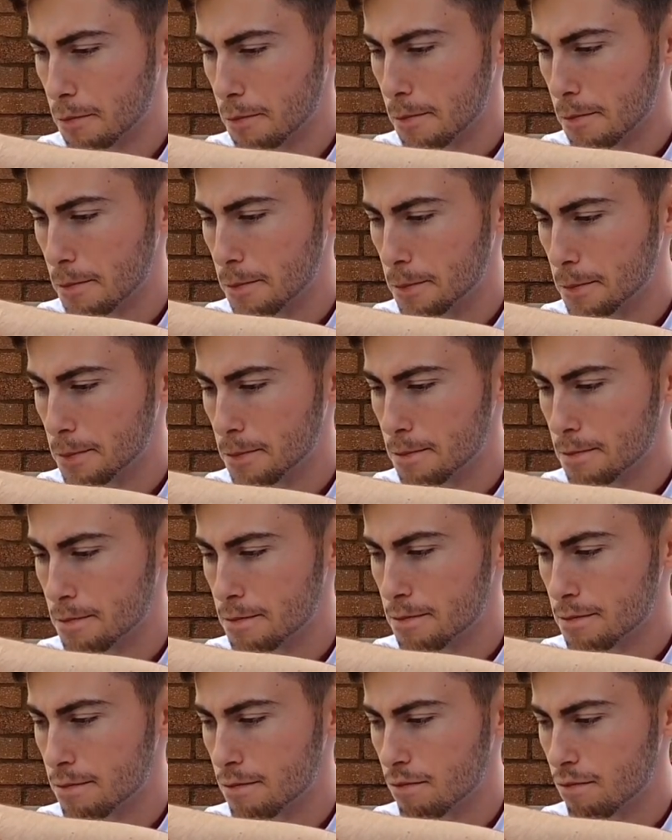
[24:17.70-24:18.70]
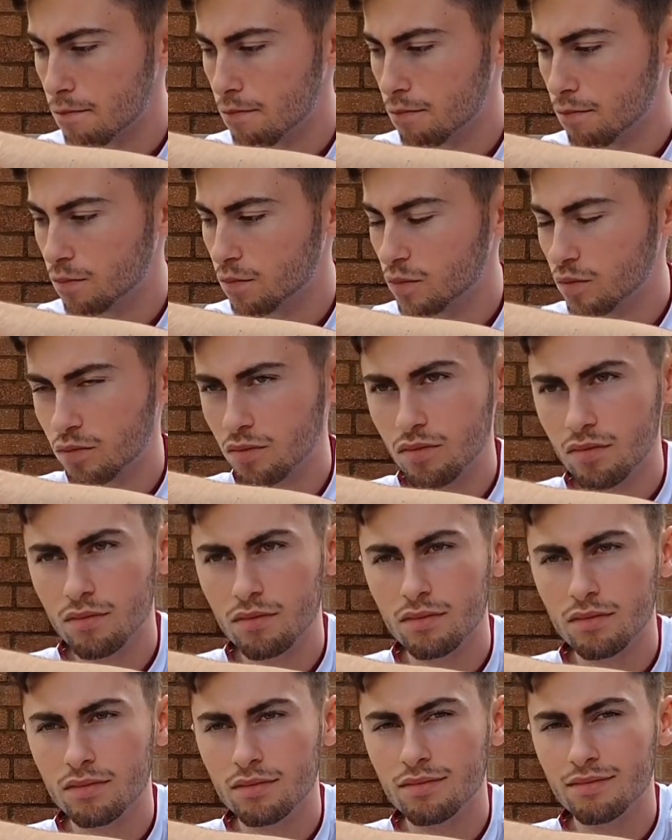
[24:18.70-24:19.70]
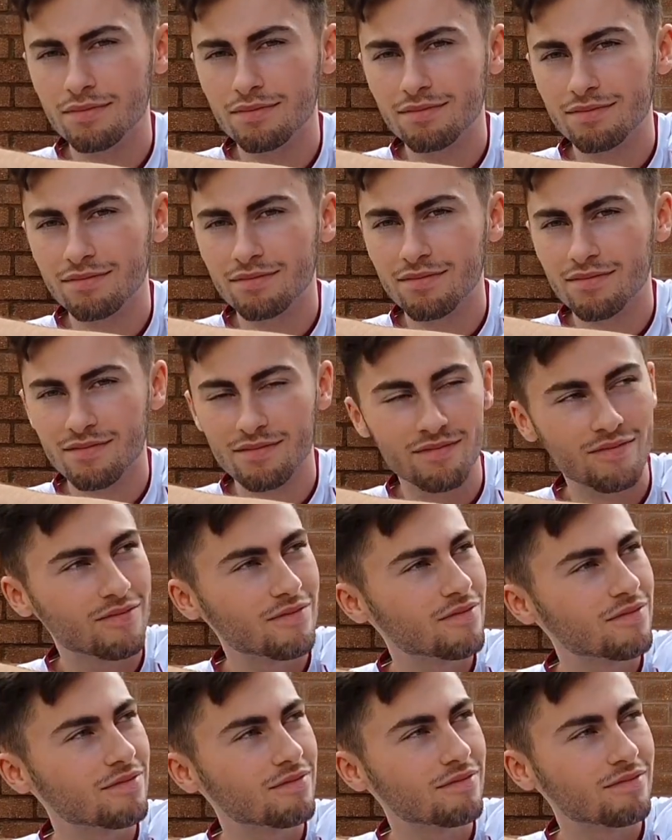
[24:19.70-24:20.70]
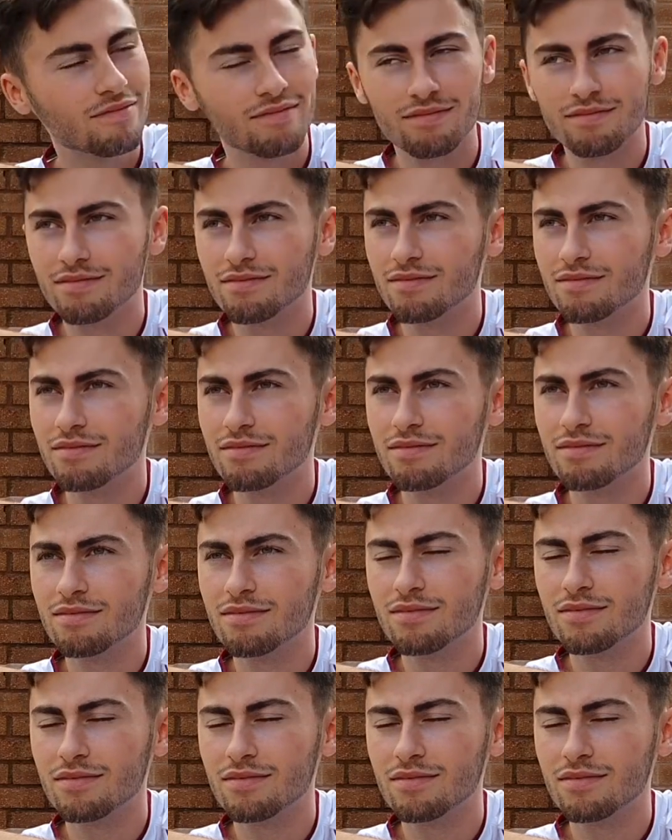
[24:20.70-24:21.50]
[no speech]